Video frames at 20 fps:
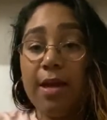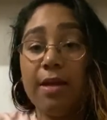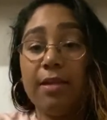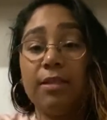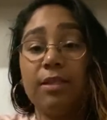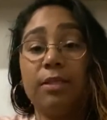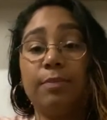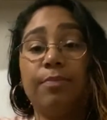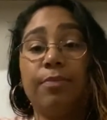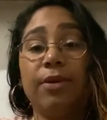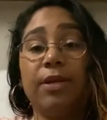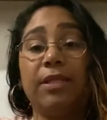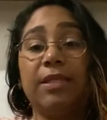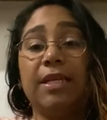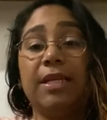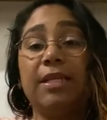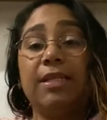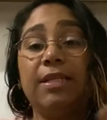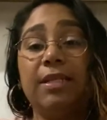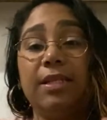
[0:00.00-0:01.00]
It's pretty
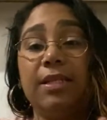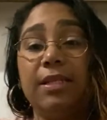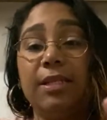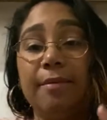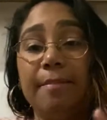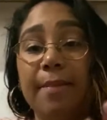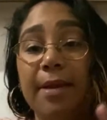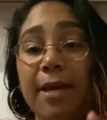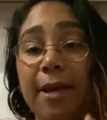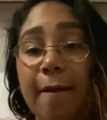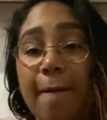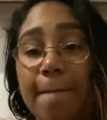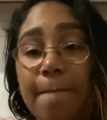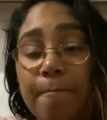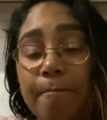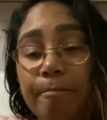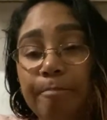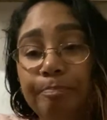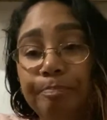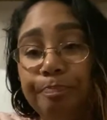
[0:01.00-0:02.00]
tasty to me.
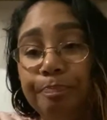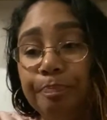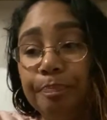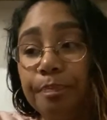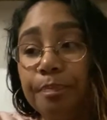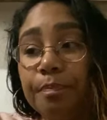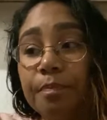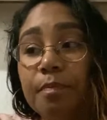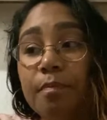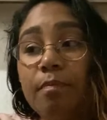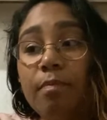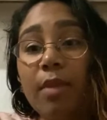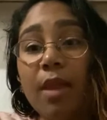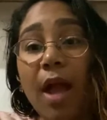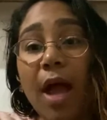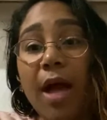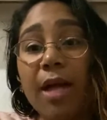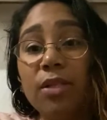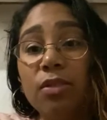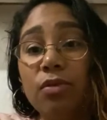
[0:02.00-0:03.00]

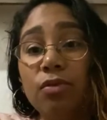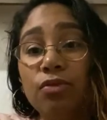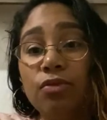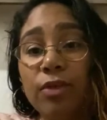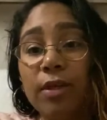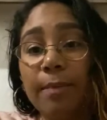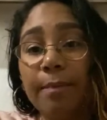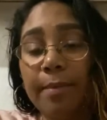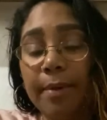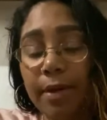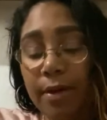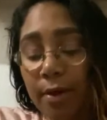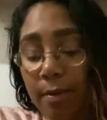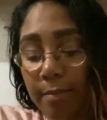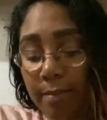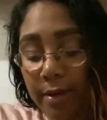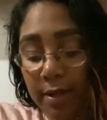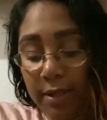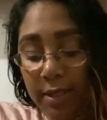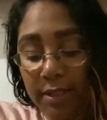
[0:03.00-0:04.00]
I don't drink beer,
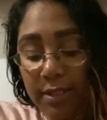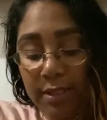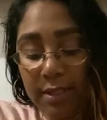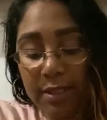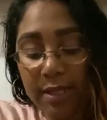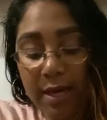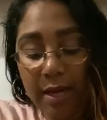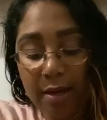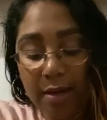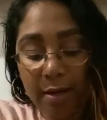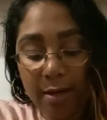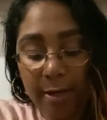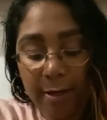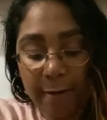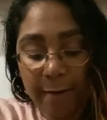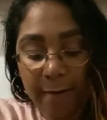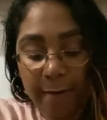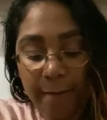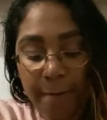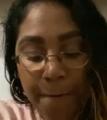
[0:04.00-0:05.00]
but this is like
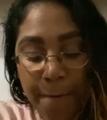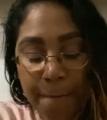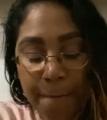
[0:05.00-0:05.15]
a